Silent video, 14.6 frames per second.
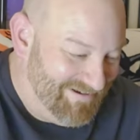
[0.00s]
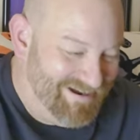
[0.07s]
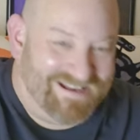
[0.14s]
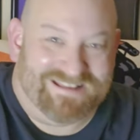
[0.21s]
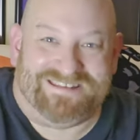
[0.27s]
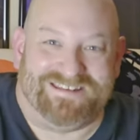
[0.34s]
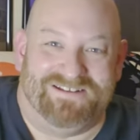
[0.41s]
All
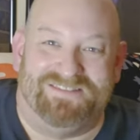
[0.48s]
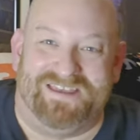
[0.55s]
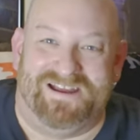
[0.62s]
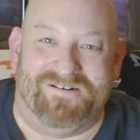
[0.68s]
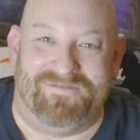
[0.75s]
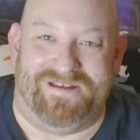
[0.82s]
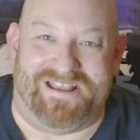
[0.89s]
right, so
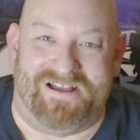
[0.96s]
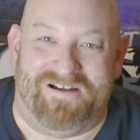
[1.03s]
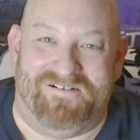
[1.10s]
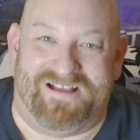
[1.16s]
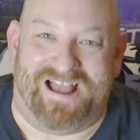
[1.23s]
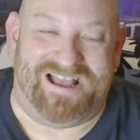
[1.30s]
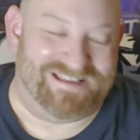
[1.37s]
there we
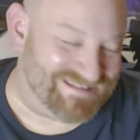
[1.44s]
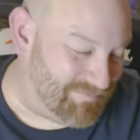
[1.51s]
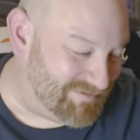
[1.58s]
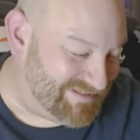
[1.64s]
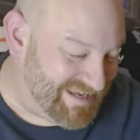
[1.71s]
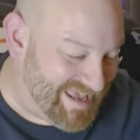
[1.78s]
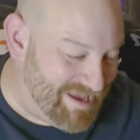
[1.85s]
go, guys.
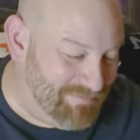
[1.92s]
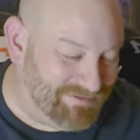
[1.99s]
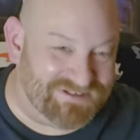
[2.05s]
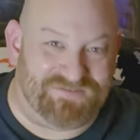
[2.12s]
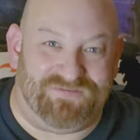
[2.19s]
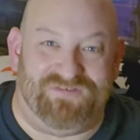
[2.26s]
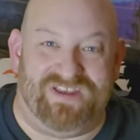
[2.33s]
I was
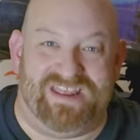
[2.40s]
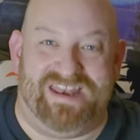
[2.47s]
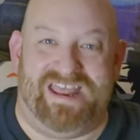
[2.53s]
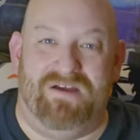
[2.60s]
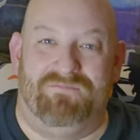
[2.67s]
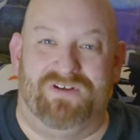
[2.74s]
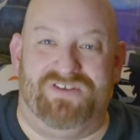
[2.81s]
able to fit
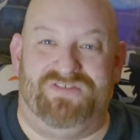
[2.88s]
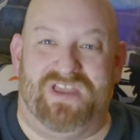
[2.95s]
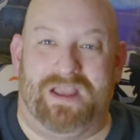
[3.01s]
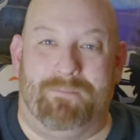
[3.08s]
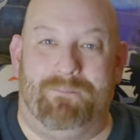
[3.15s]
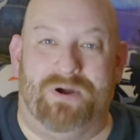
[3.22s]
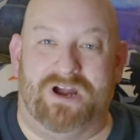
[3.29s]

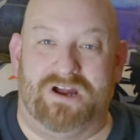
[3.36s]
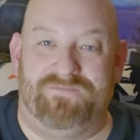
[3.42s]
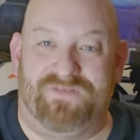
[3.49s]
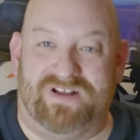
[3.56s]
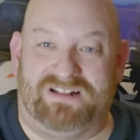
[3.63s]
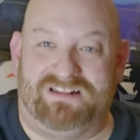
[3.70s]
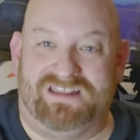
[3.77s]
everything
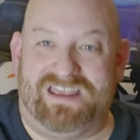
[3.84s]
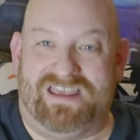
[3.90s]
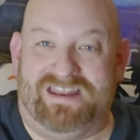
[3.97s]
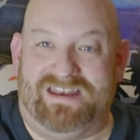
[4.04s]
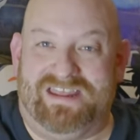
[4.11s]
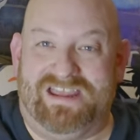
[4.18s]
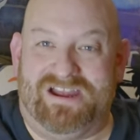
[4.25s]
perfectly
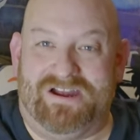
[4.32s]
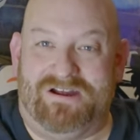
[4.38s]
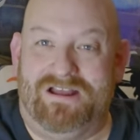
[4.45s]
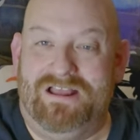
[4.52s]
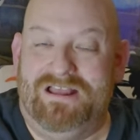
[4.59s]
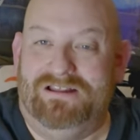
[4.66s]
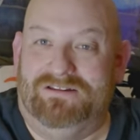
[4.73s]
in
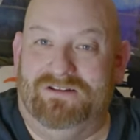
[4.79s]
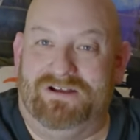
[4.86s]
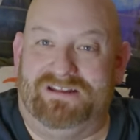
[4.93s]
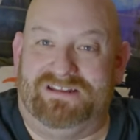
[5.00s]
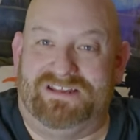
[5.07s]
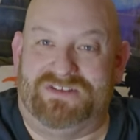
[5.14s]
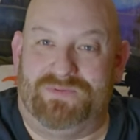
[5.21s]
here.
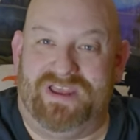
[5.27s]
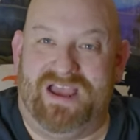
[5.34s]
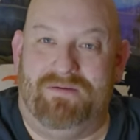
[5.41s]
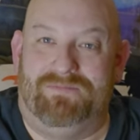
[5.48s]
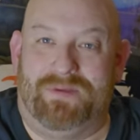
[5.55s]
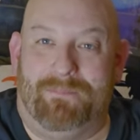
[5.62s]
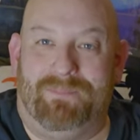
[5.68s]
Look at this. We
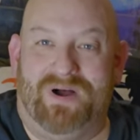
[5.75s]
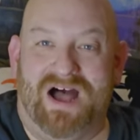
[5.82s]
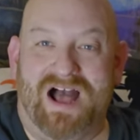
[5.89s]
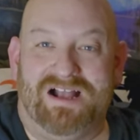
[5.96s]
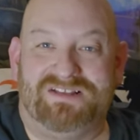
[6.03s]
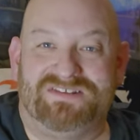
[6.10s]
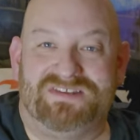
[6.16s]
have the
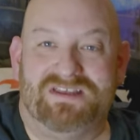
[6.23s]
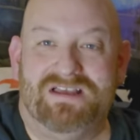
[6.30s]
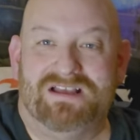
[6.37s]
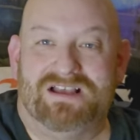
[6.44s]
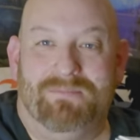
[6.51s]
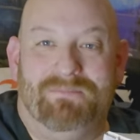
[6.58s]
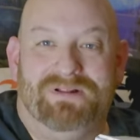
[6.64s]
box
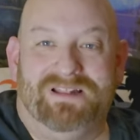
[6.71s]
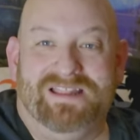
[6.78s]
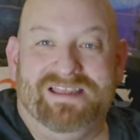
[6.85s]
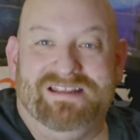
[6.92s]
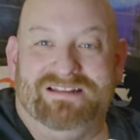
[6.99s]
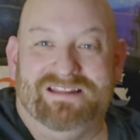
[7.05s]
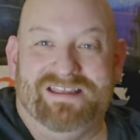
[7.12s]

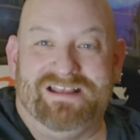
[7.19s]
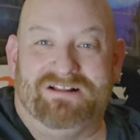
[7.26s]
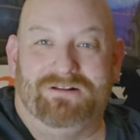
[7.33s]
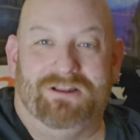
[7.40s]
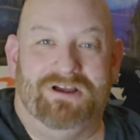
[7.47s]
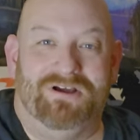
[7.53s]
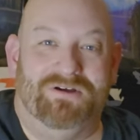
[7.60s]
completely
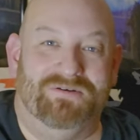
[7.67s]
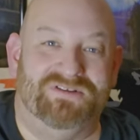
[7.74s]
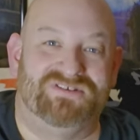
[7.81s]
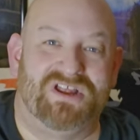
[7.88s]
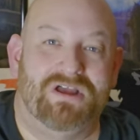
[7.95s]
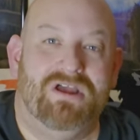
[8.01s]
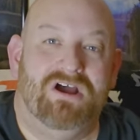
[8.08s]

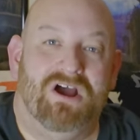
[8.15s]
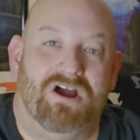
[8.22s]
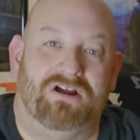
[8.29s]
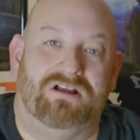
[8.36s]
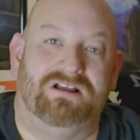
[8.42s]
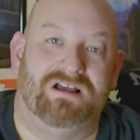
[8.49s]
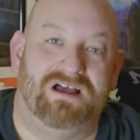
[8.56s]
closed,
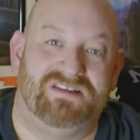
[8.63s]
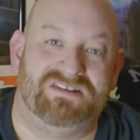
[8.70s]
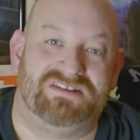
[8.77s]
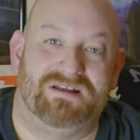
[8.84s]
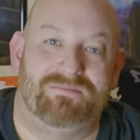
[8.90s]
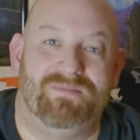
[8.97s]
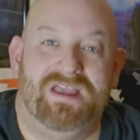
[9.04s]
our
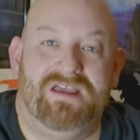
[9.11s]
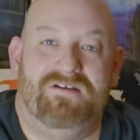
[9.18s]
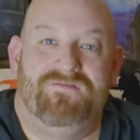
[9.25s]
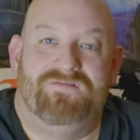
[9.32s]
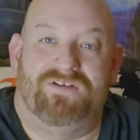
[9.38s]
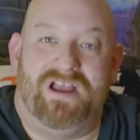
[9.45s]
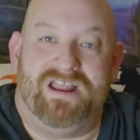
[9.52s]
custom
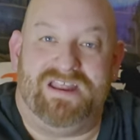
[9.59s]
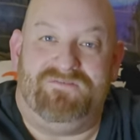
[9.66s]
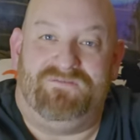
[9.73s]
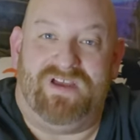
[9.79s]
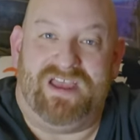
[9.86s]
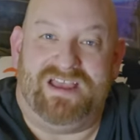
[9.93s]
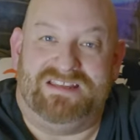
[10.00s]
Freddy
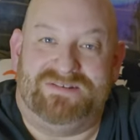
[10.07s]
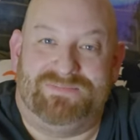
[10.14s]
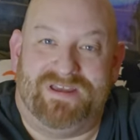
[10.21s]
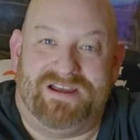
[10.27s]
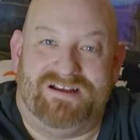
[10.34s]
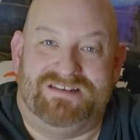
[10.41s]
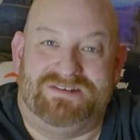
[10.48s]

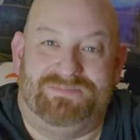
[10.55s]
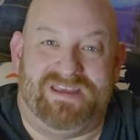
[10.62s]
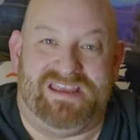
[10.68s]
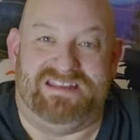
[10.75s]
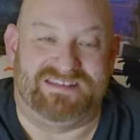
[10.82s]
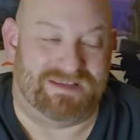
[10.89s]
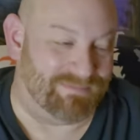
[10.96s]
Fazbear's
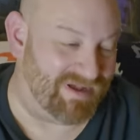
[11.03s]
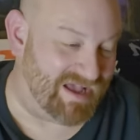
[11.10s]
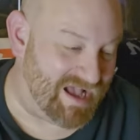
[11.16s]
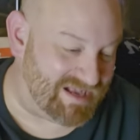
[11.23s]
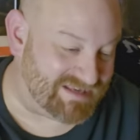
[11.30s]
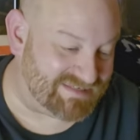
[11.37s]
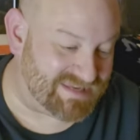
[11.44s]
pizza
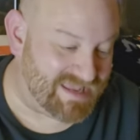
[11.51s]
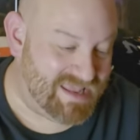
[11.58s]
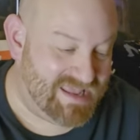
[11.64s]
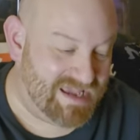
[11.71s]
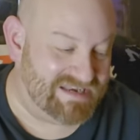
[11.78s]
box.